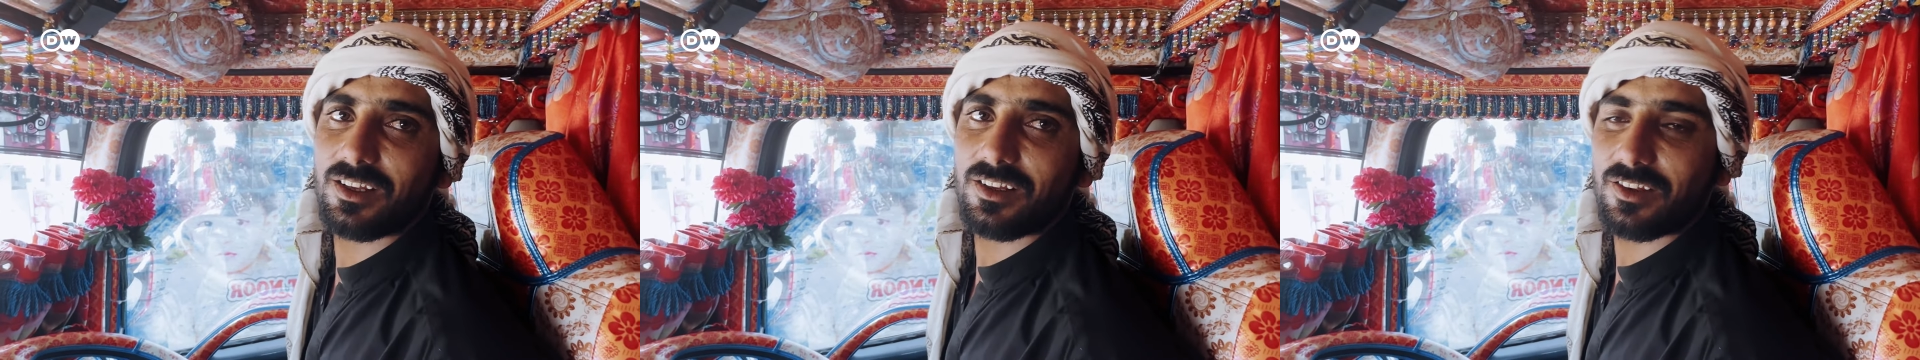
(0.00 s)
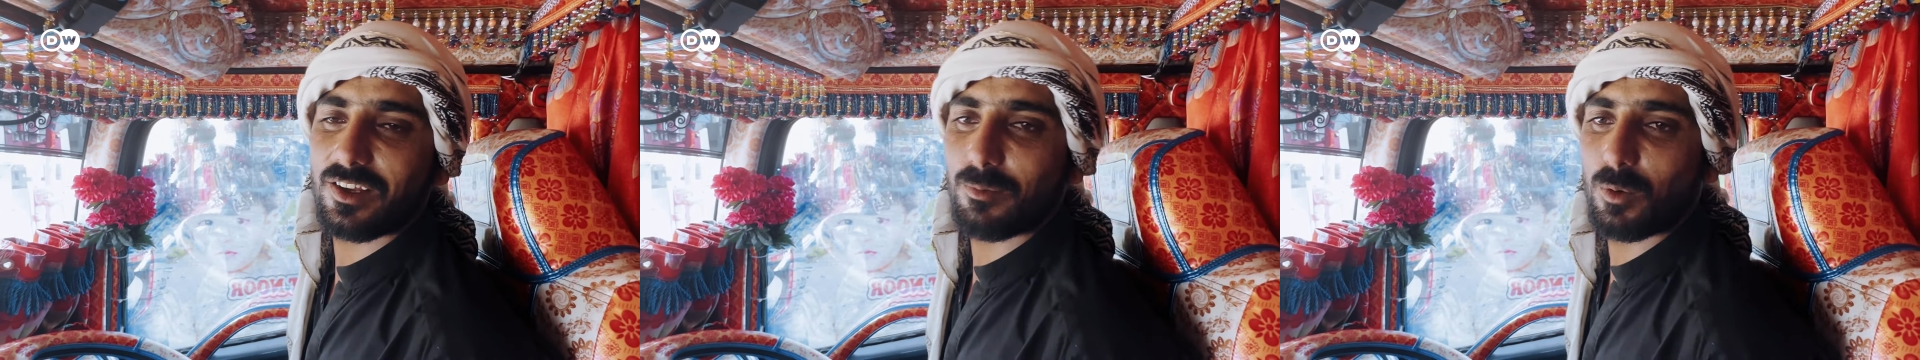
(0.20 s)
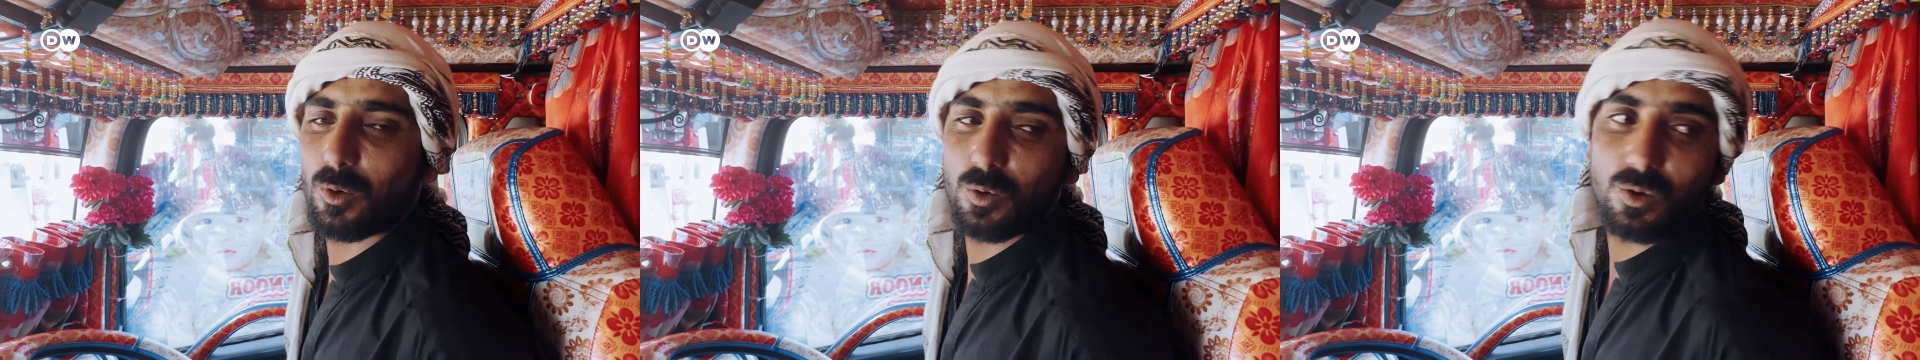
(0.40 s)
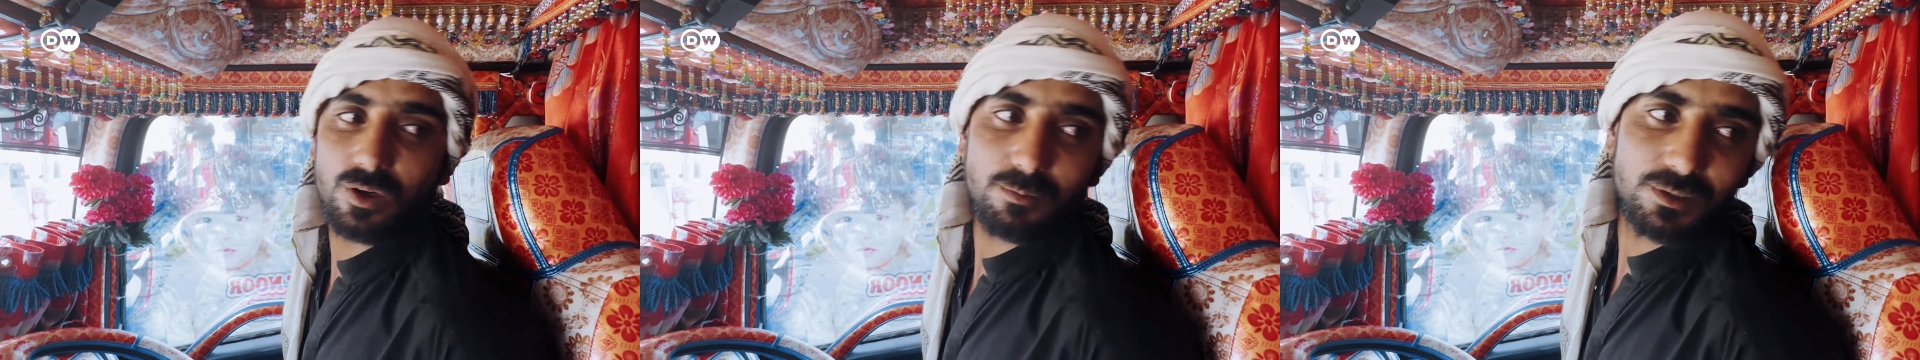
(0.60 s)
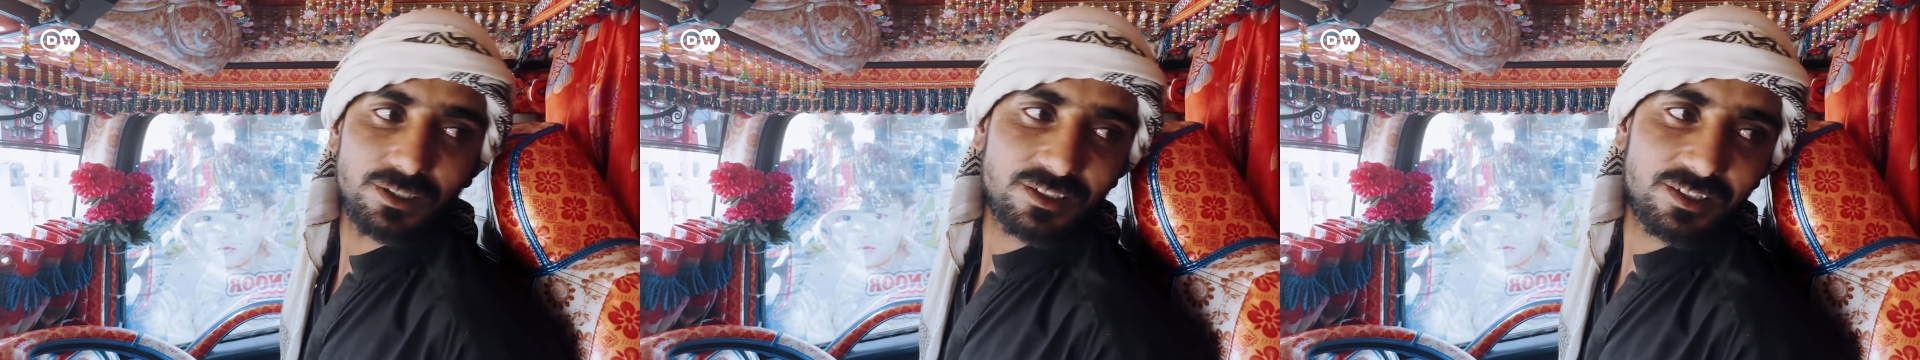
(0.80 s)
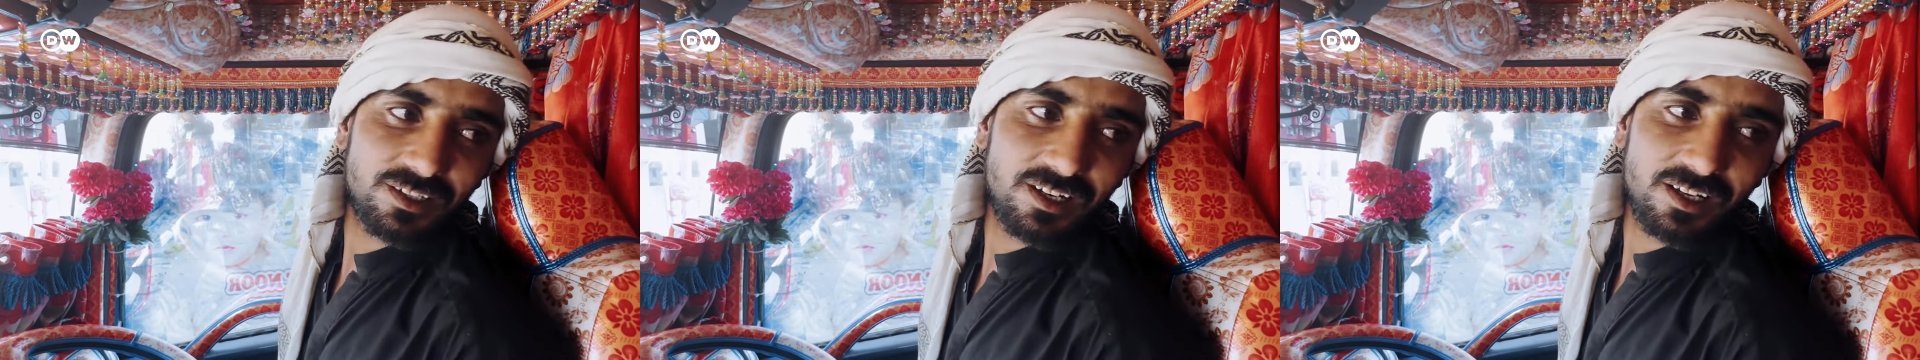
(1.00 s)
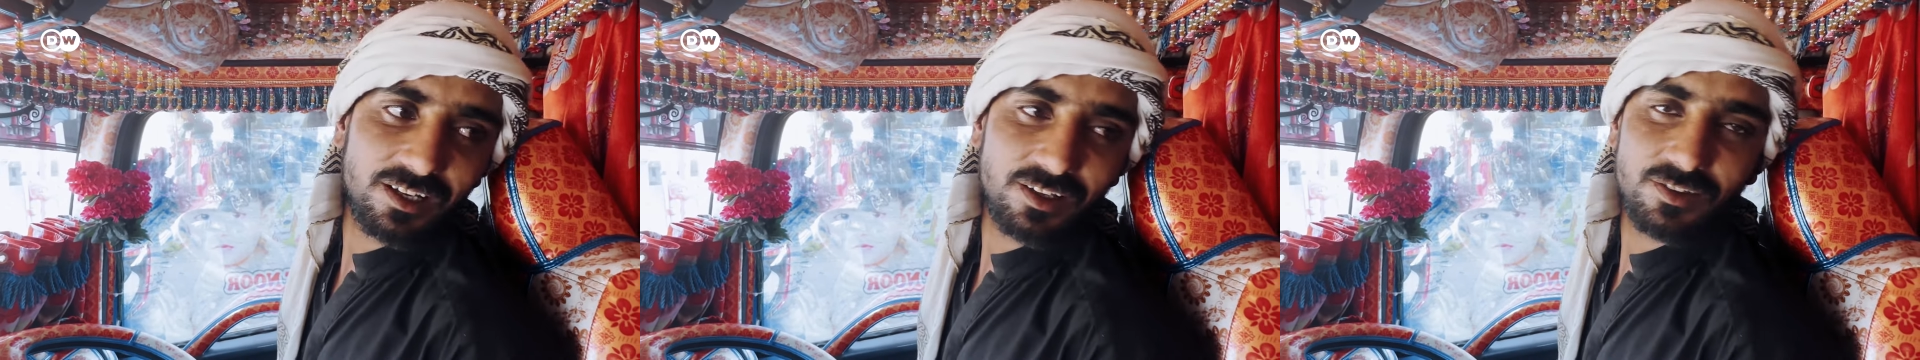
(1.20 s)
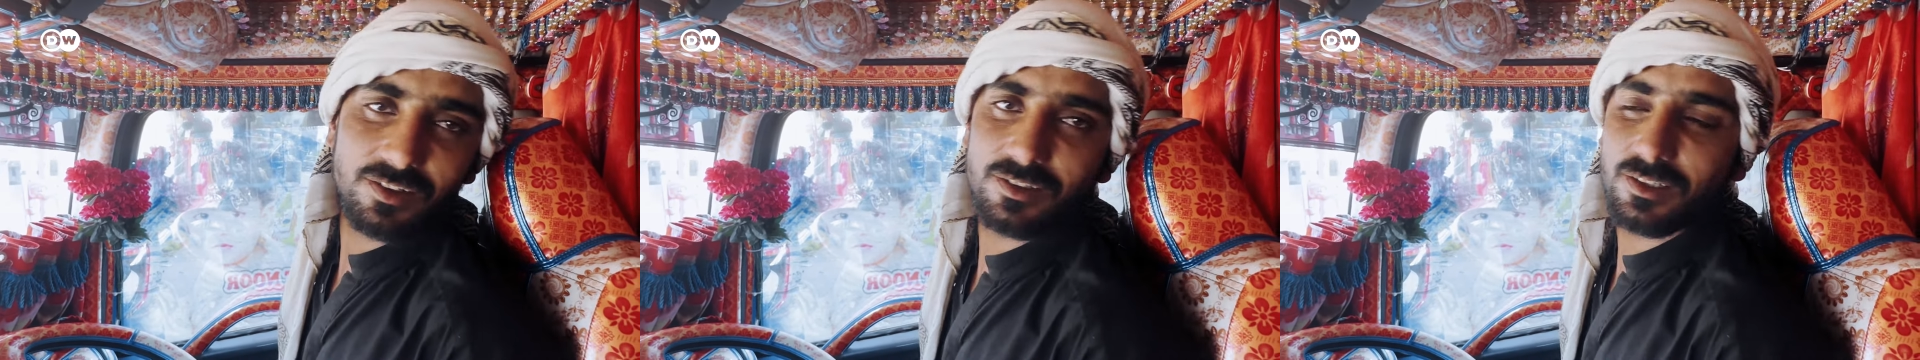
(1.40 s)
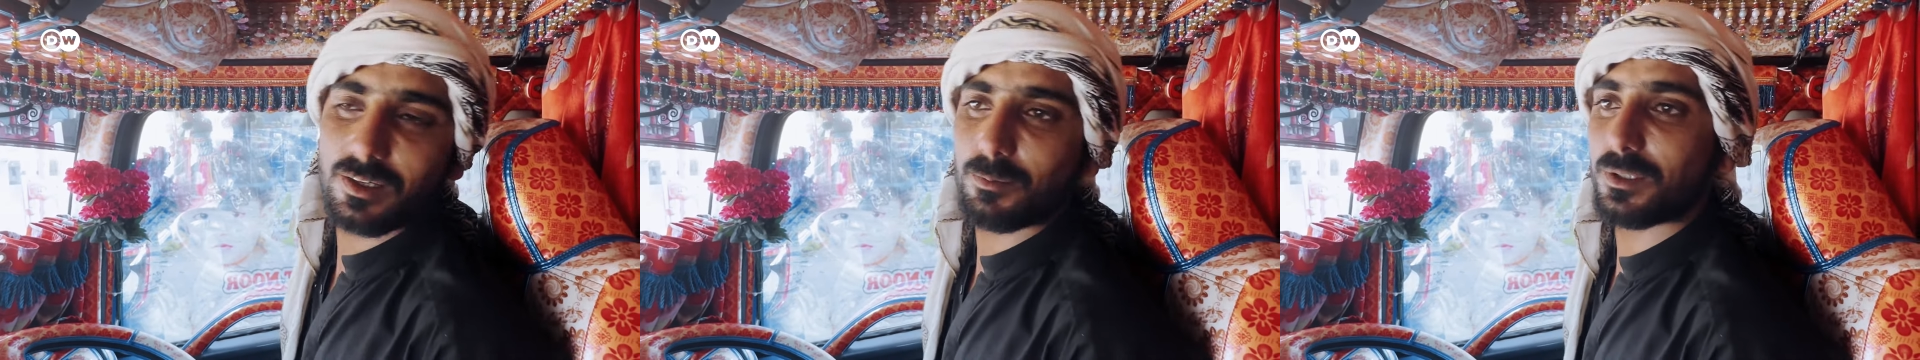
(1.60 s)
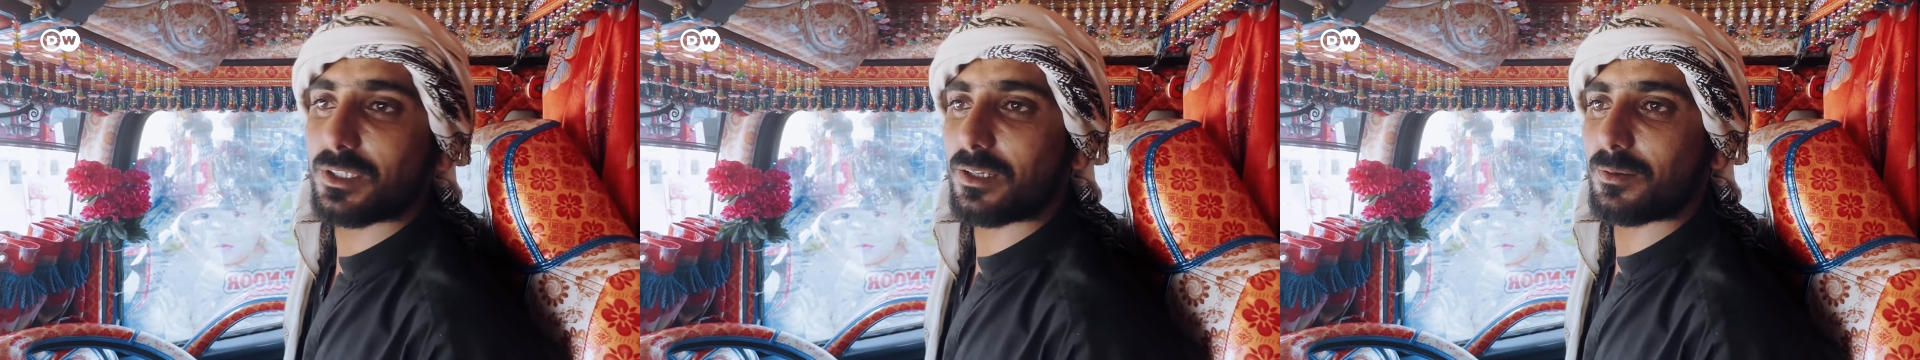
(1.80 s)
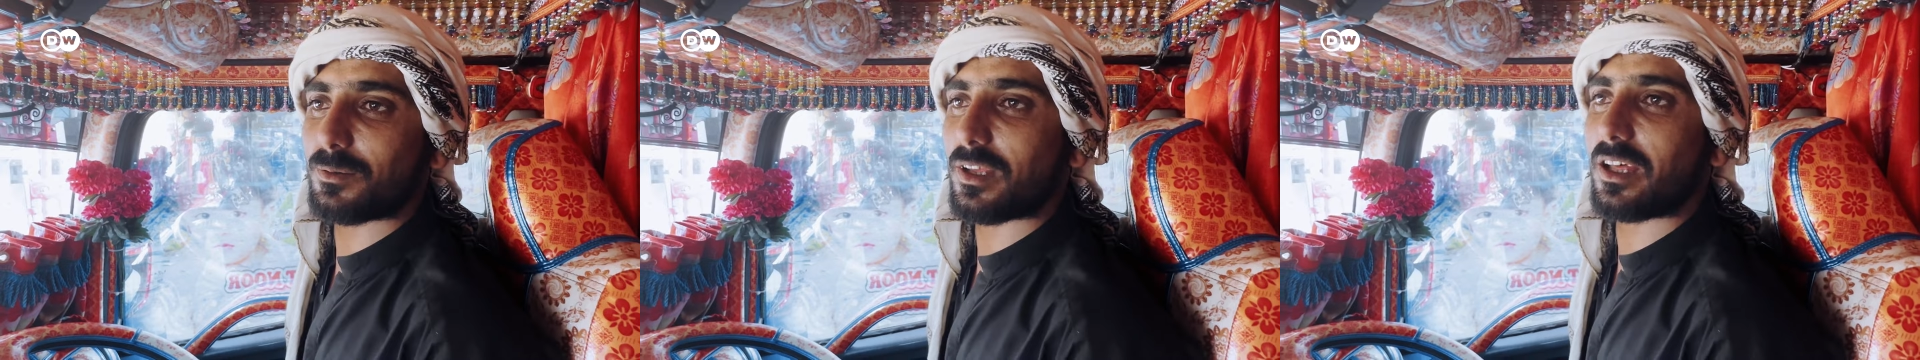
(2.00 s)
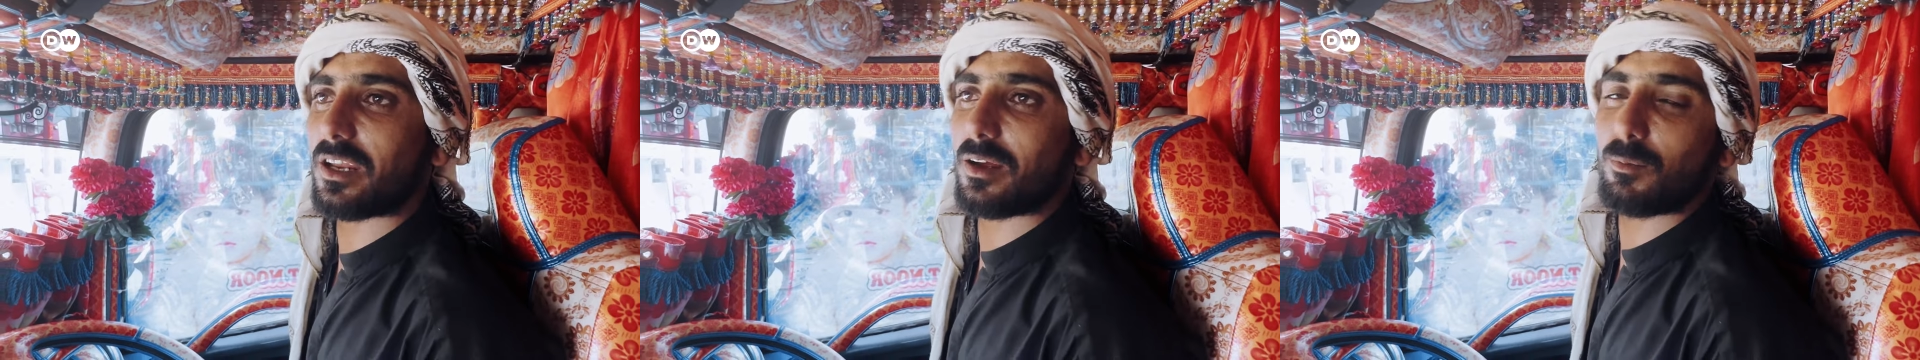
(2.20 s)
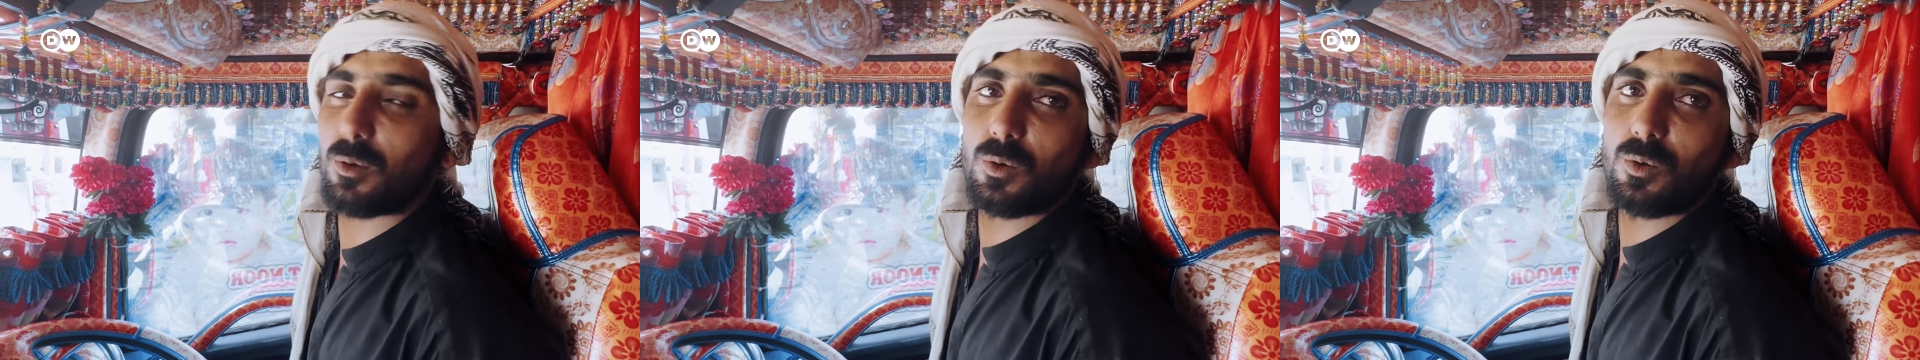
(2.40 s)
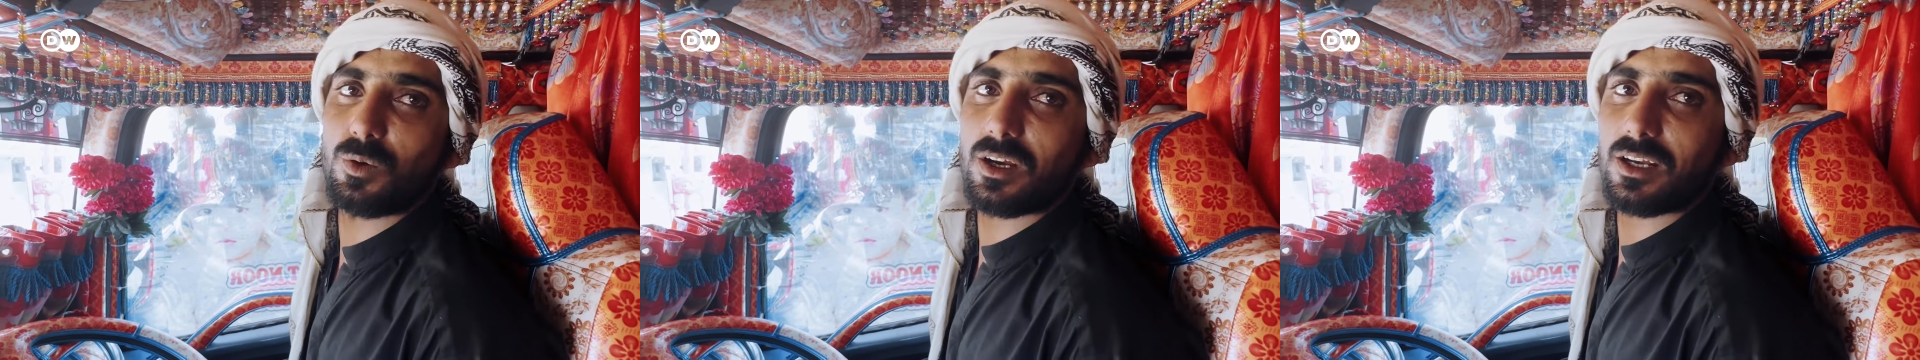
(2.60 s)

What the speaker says: When we're tired, we take a break and sleep.